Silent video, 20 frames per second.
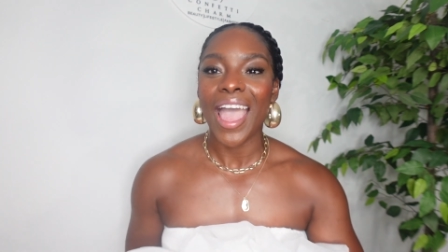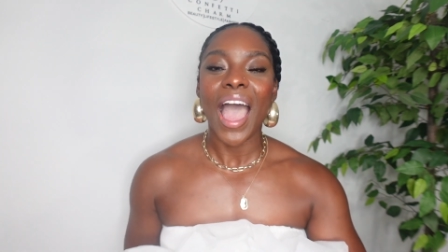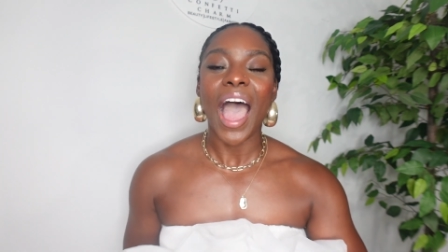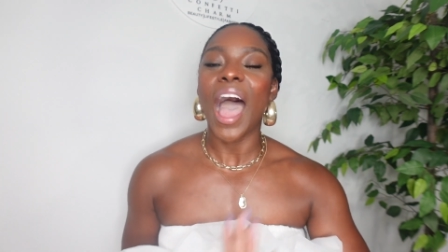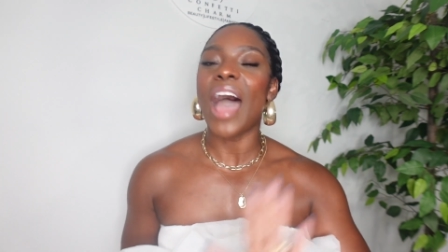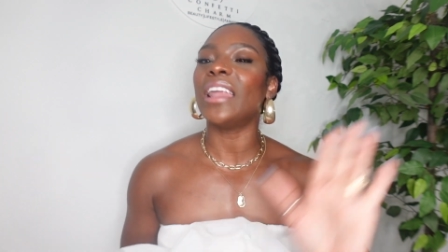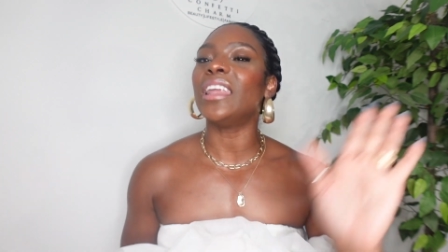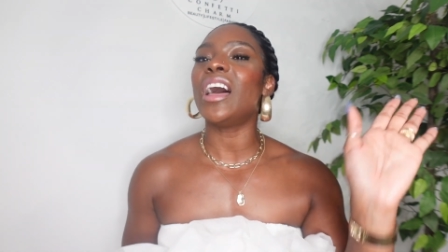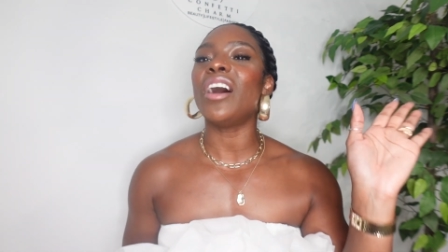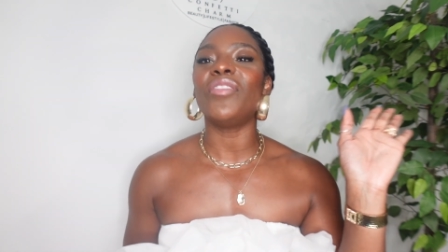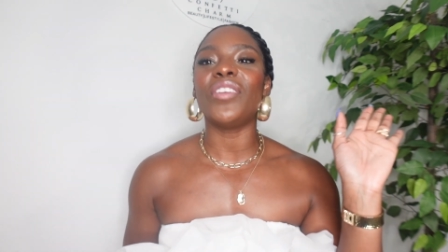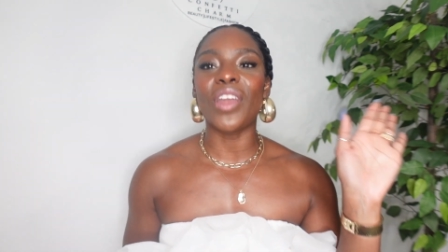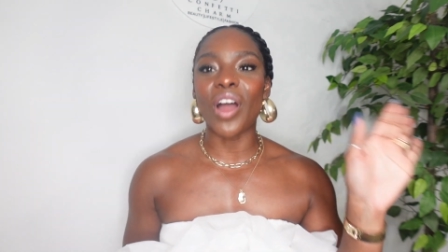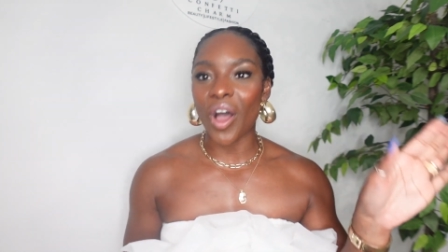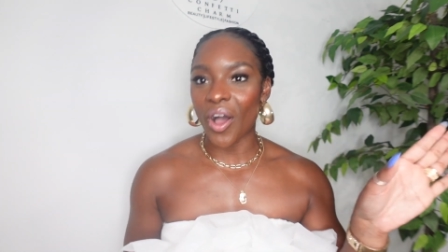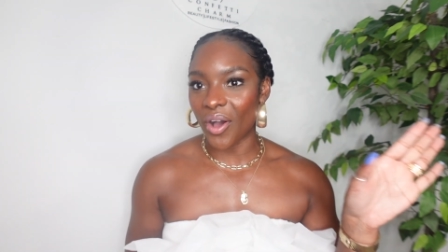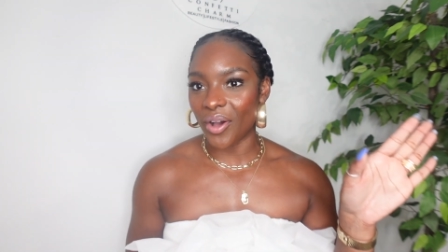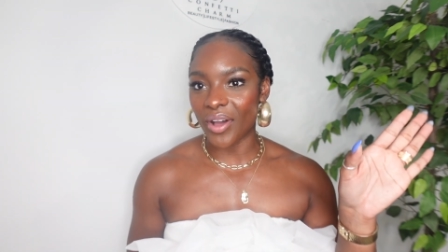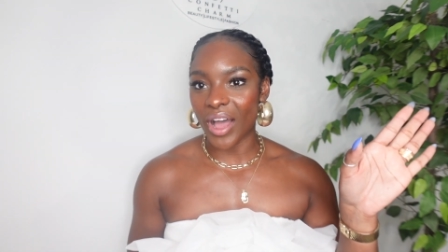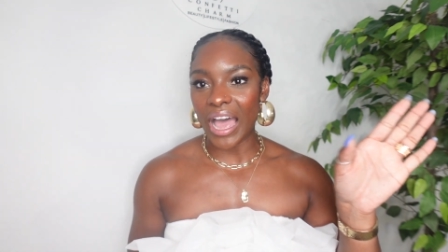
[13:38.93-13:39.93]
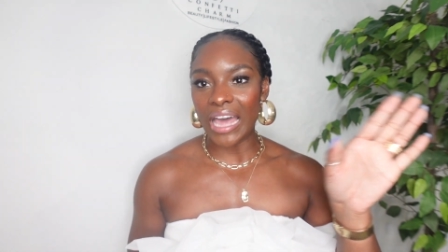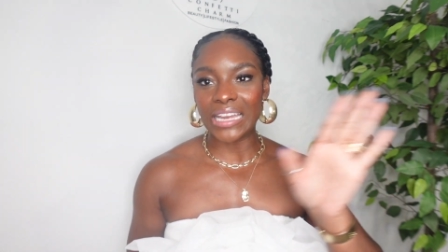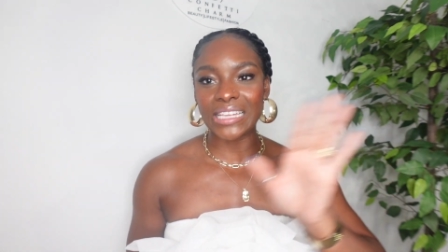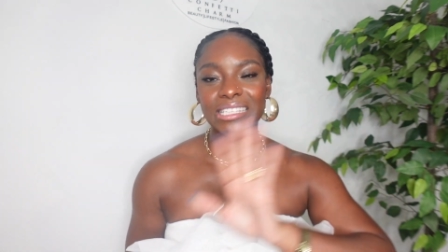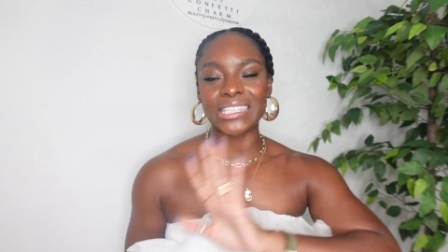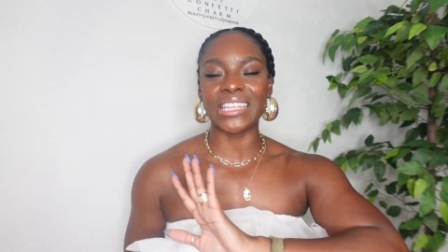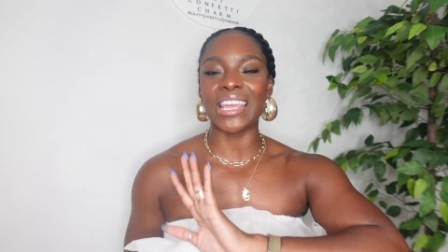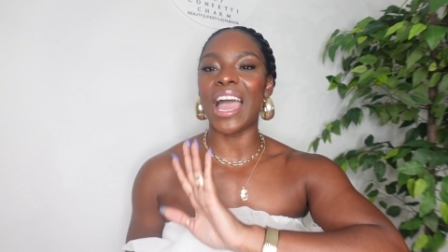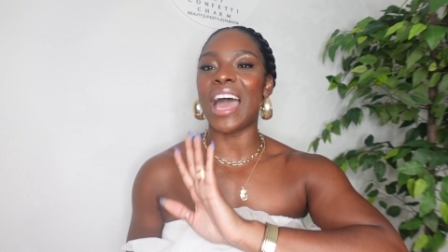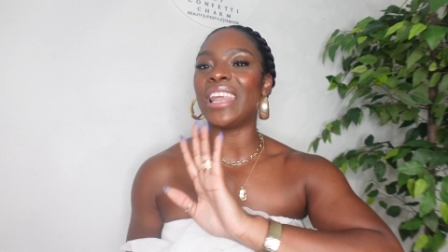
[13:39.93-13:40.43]
I love it all.
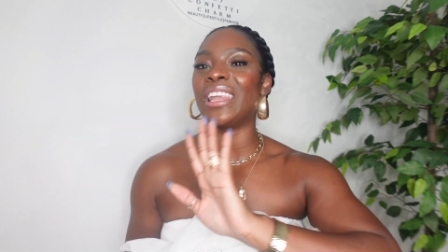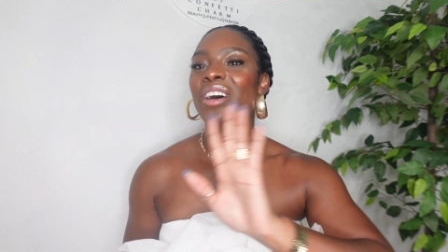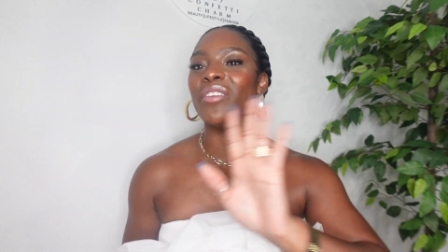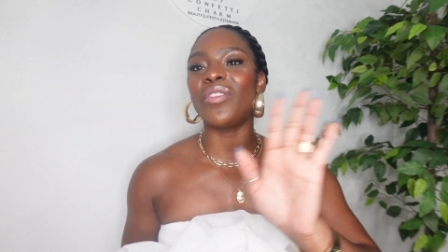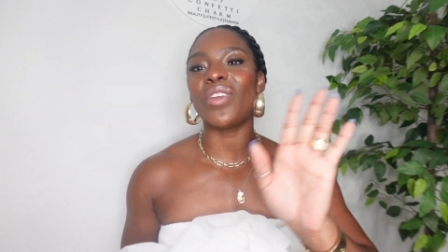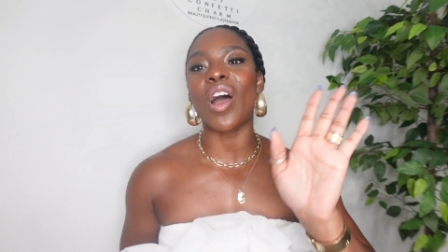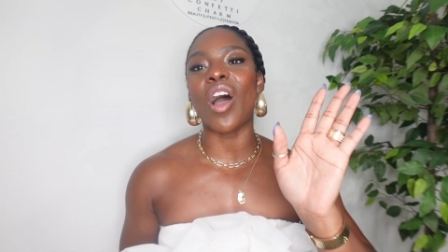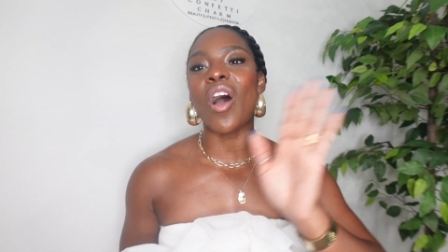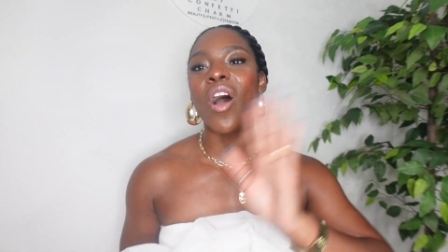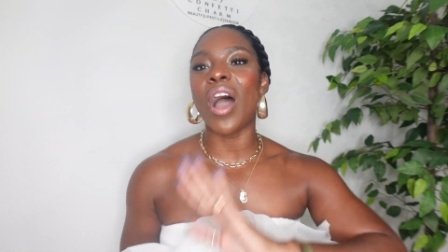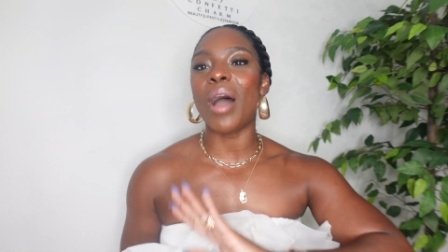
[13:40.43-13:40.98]
Honestly, I love it all.